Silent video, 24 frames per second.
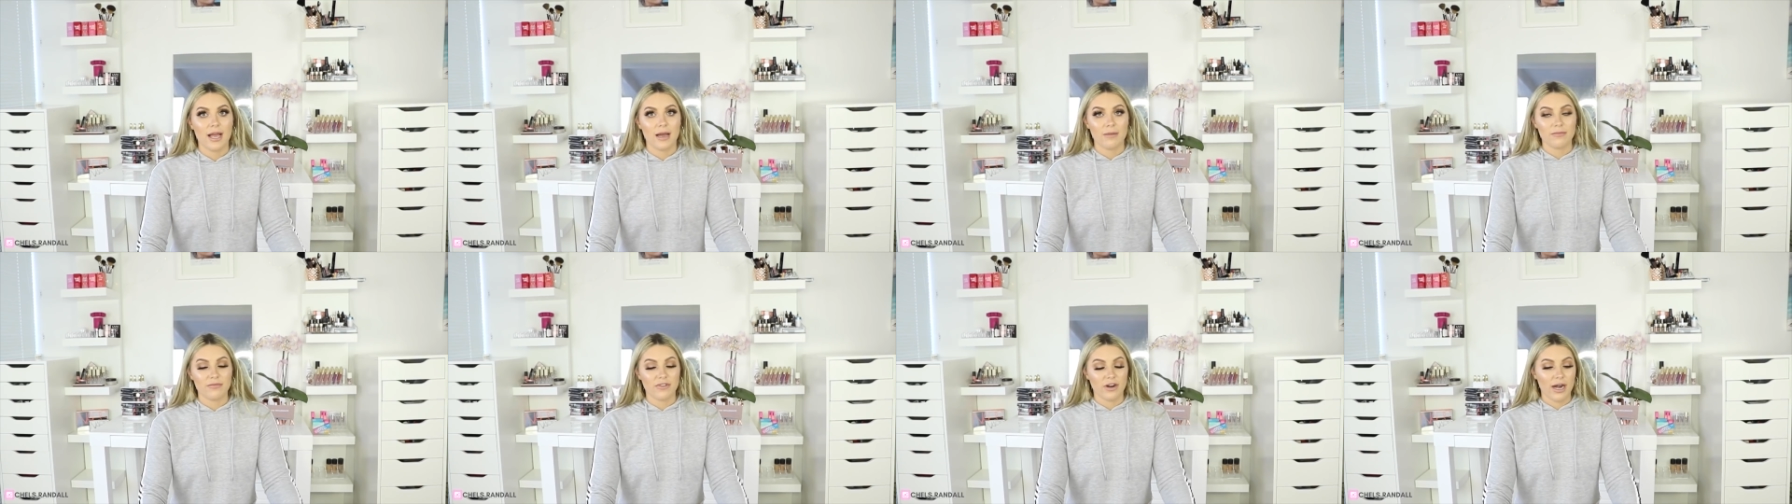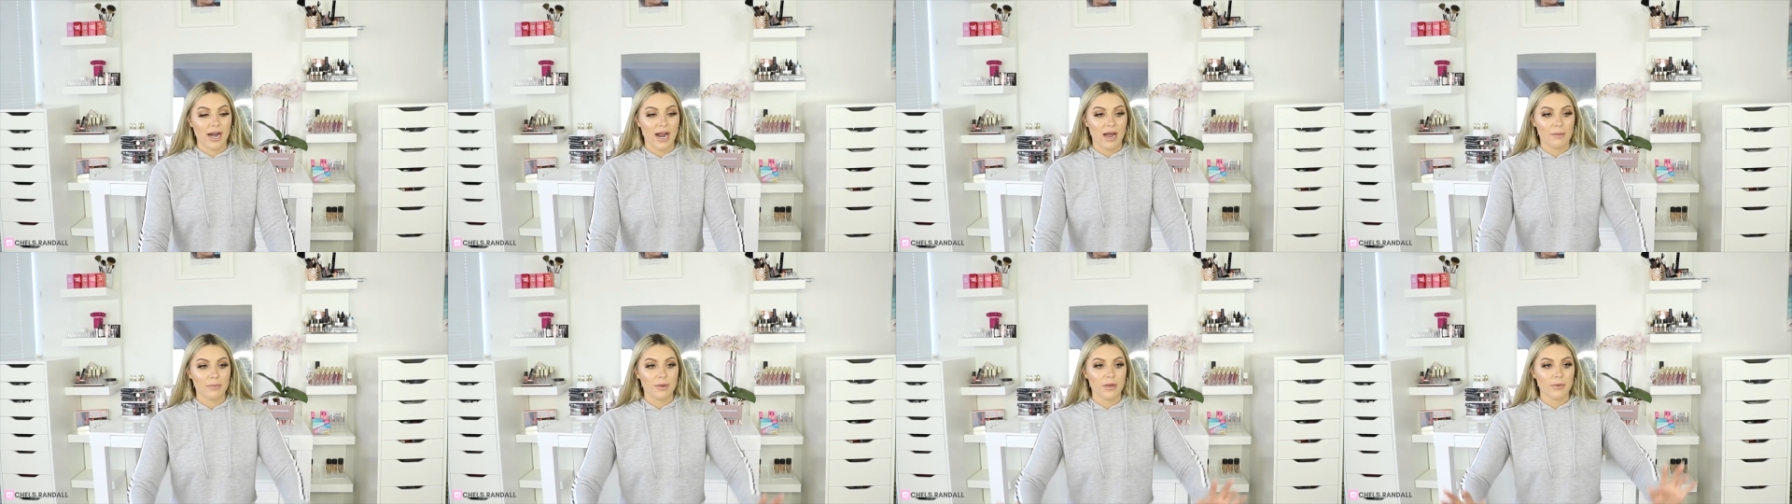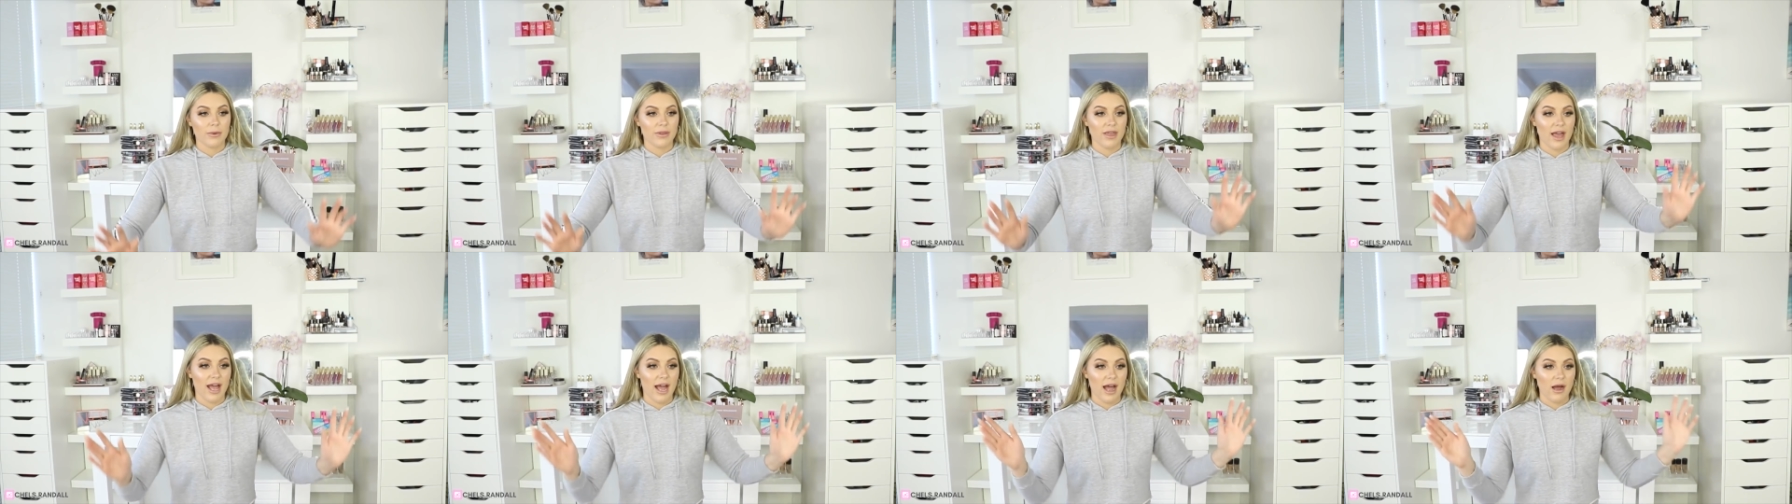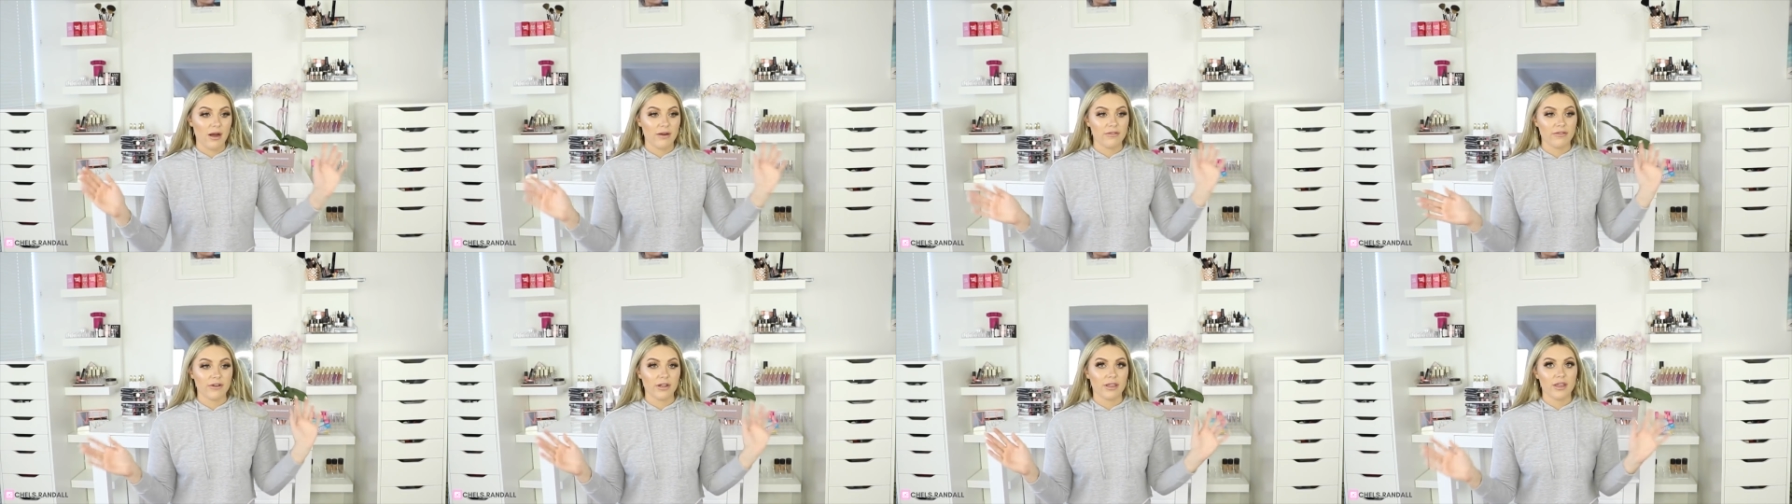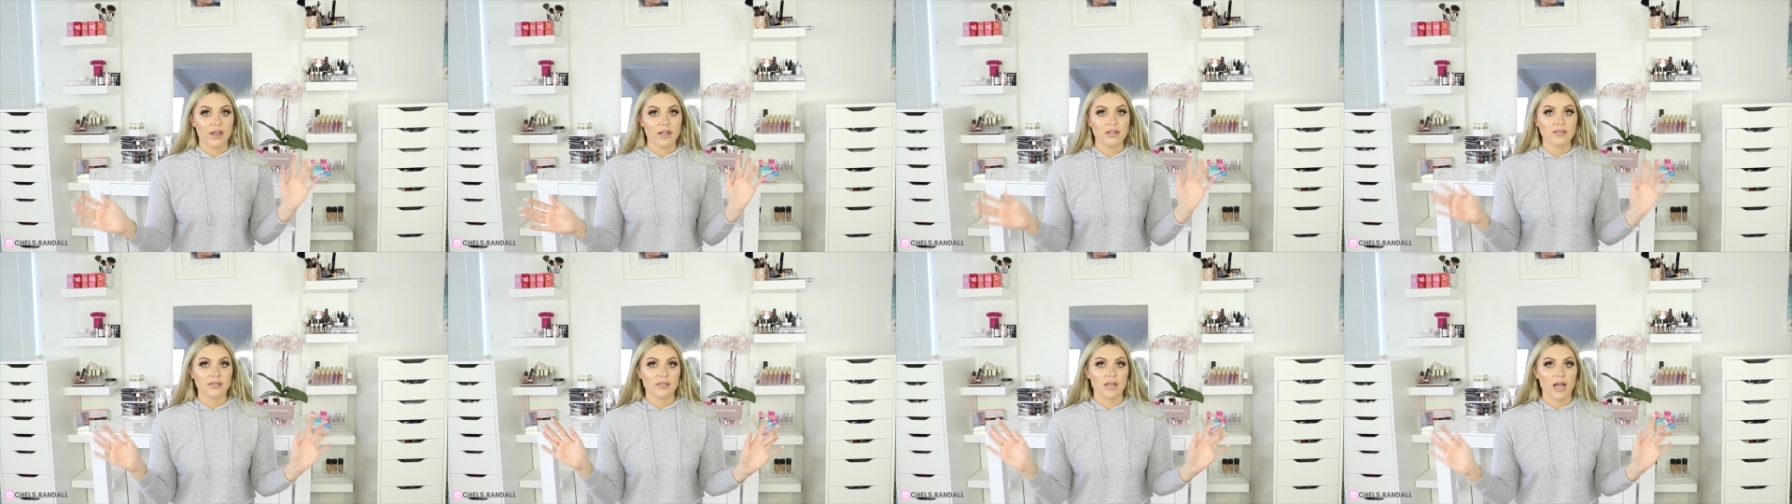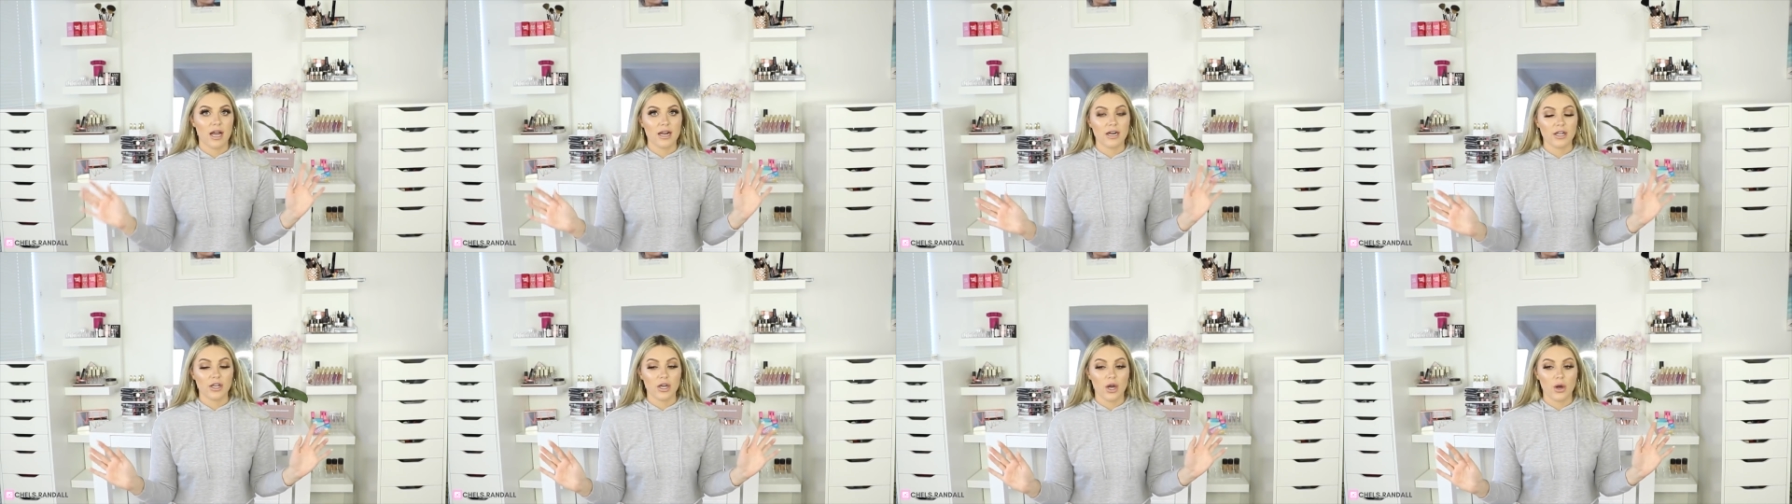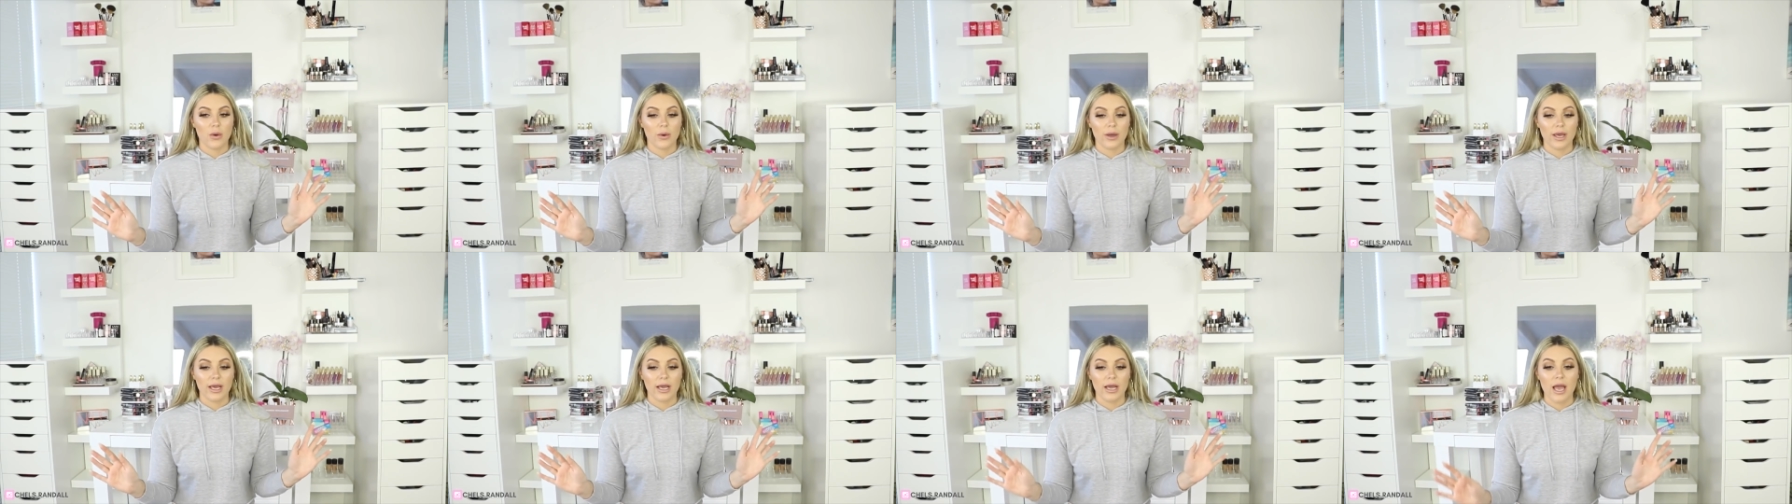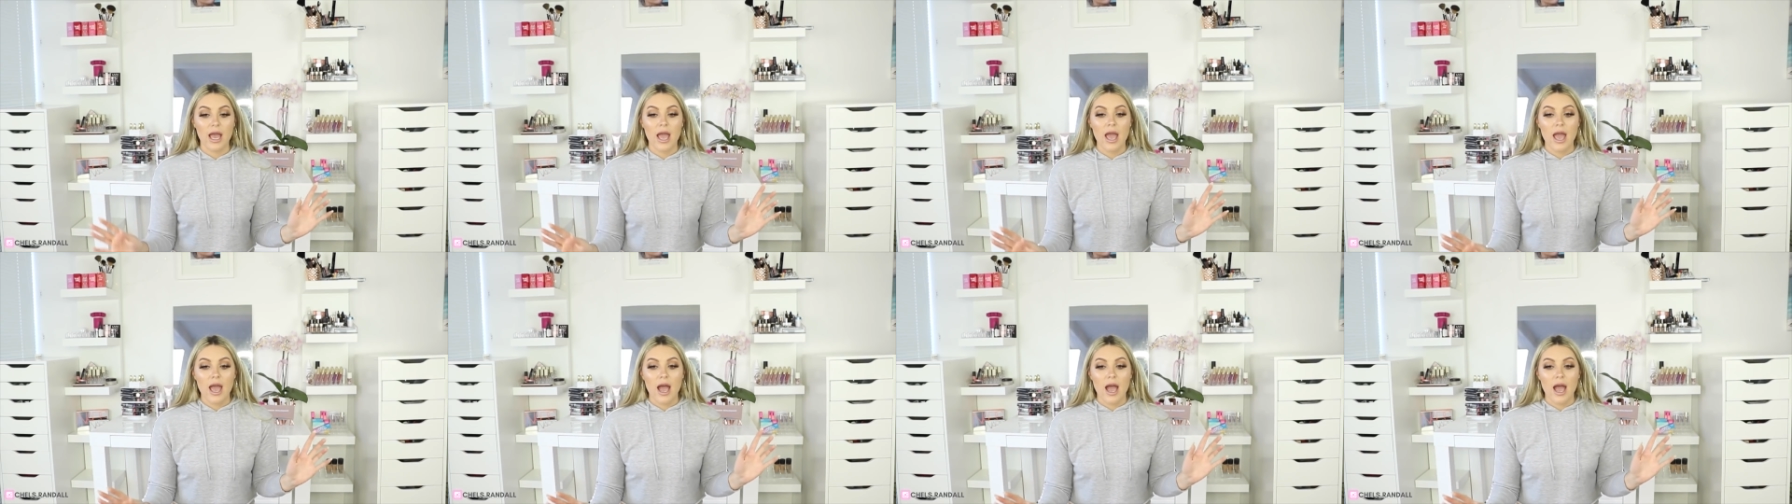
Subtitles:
I'm very happy with how everything's kind of going.